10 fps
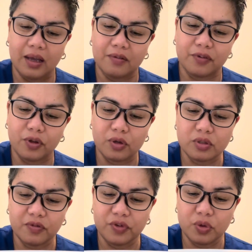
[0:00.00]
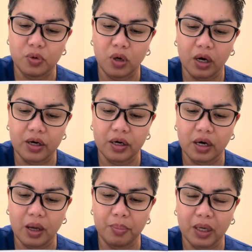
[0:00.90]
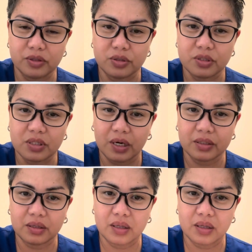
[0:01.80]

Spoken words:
for those of you who are about to start